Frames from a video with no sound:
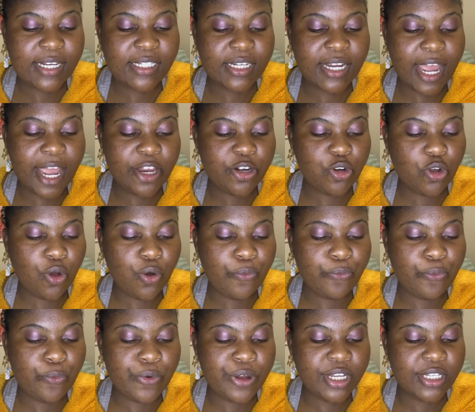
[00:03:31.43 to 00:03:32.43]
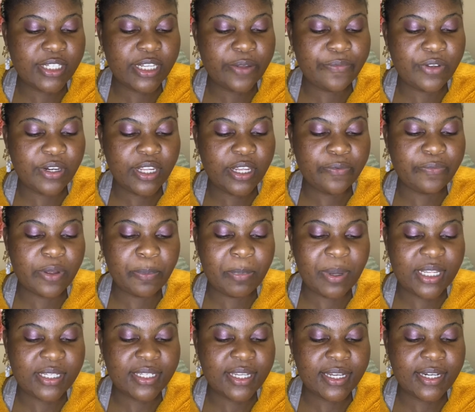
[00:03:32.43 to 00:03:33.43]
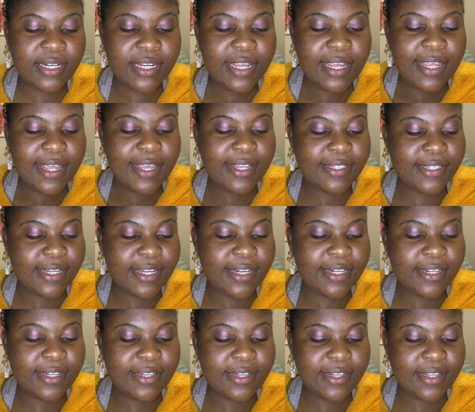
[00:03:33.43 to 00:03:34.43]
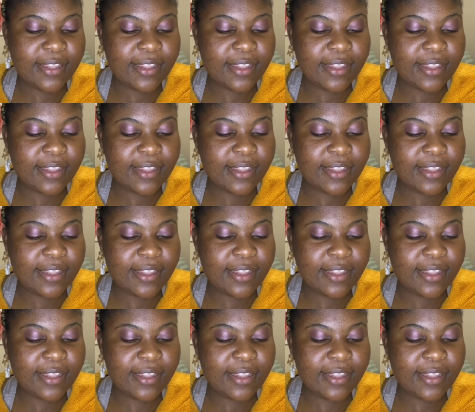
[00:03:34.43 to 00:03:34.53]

kind of words, even if a person is in